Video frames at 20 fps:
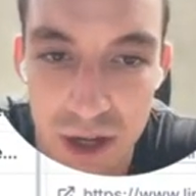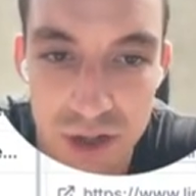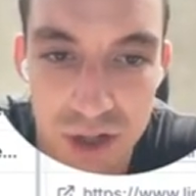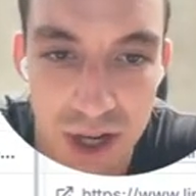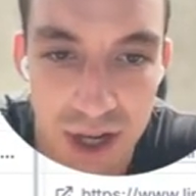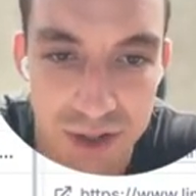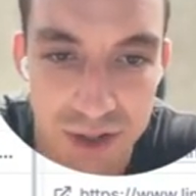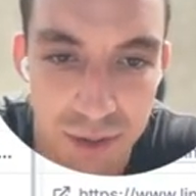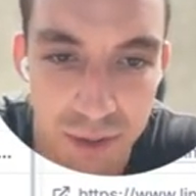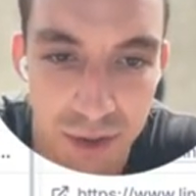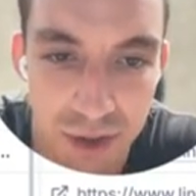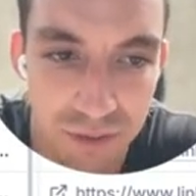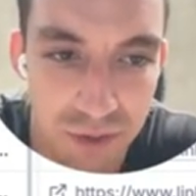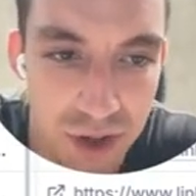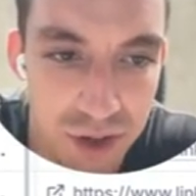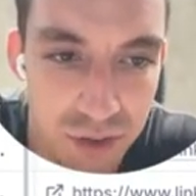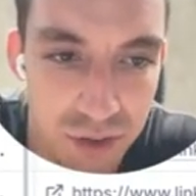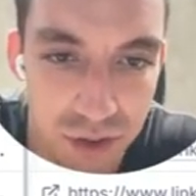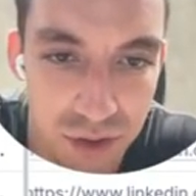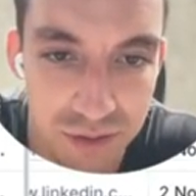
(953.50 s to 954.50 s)
So yeah, so we can
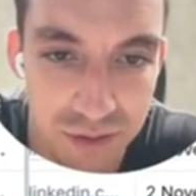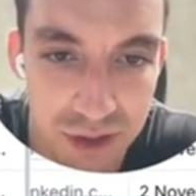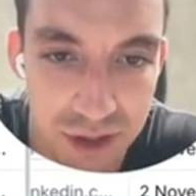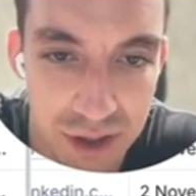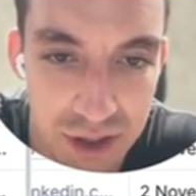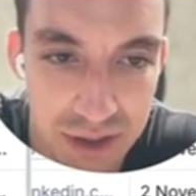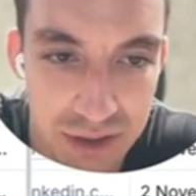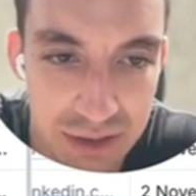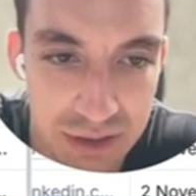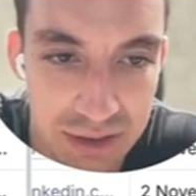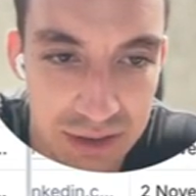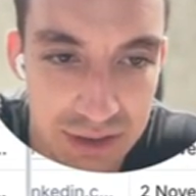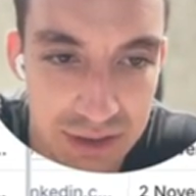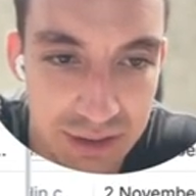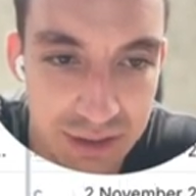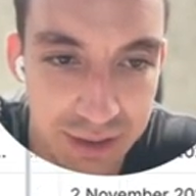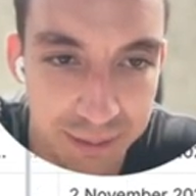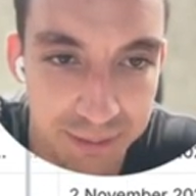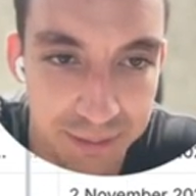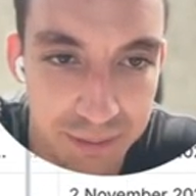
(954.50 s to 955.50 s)
run all of that.
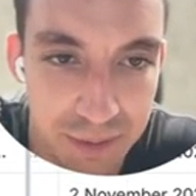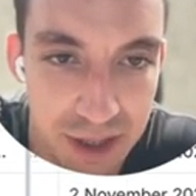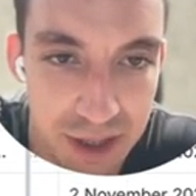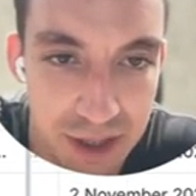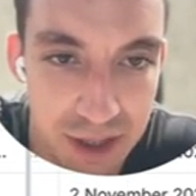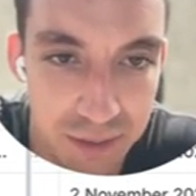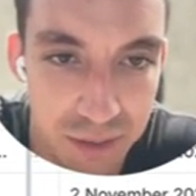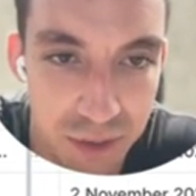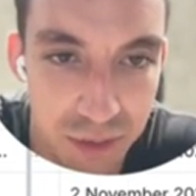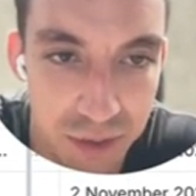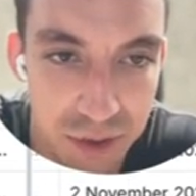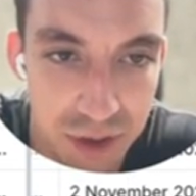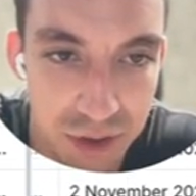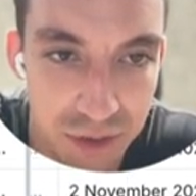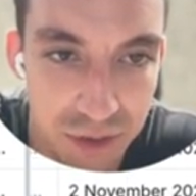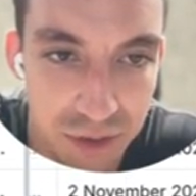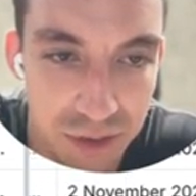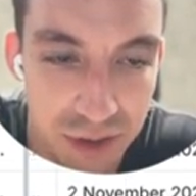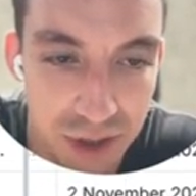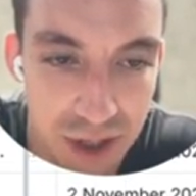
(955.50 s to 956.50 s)
And then what we'll
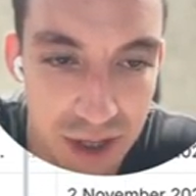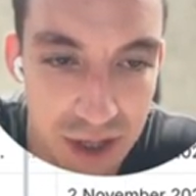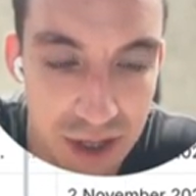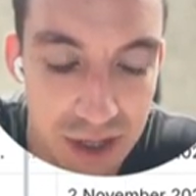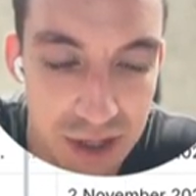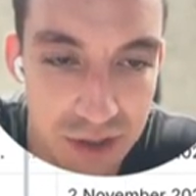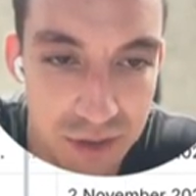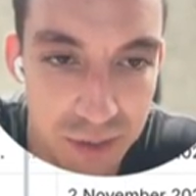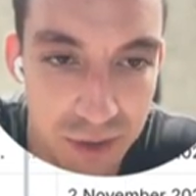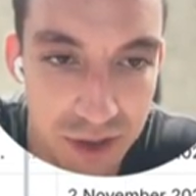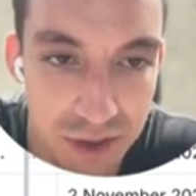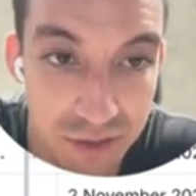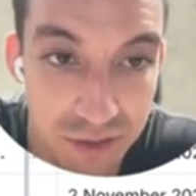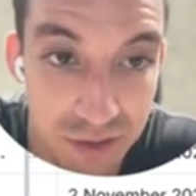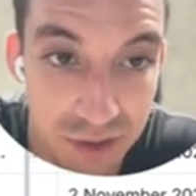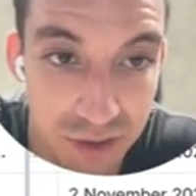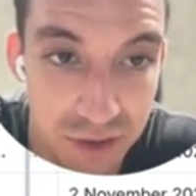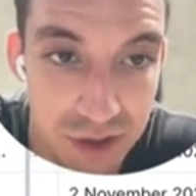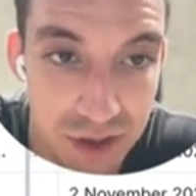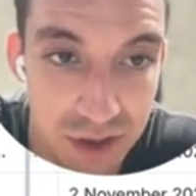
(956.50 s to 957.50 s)
do is we're going to
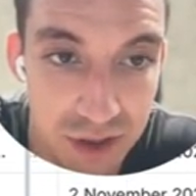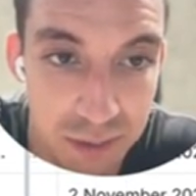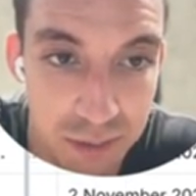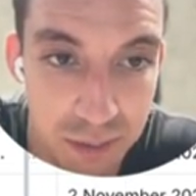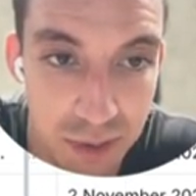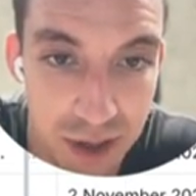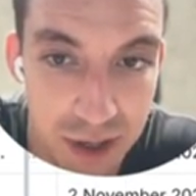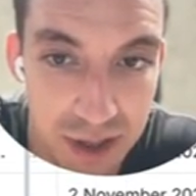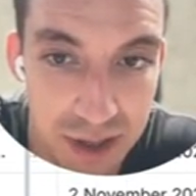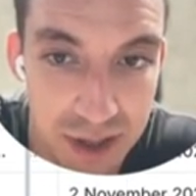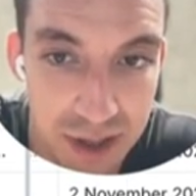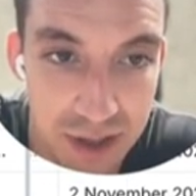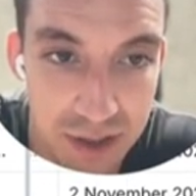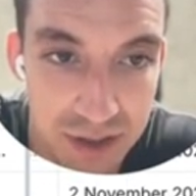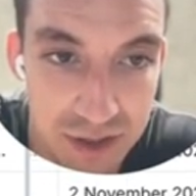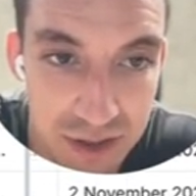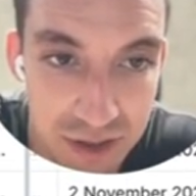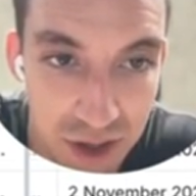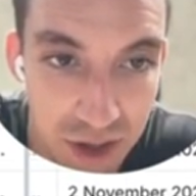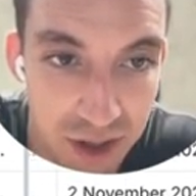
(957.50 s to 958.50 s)
filter by the
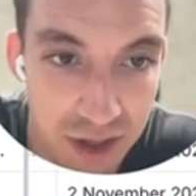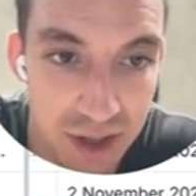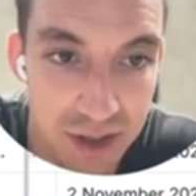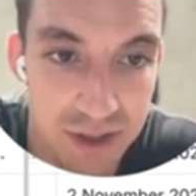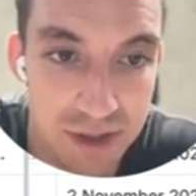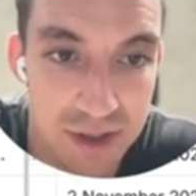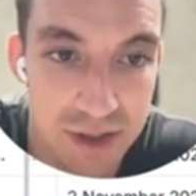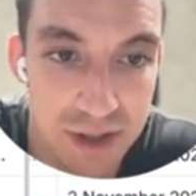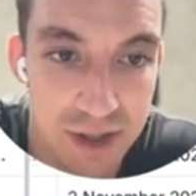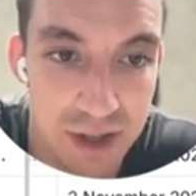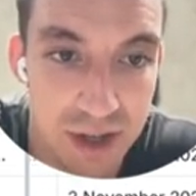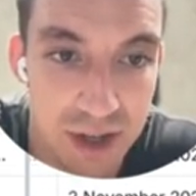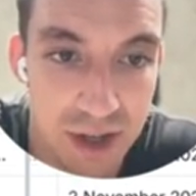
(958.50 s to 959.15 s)
size,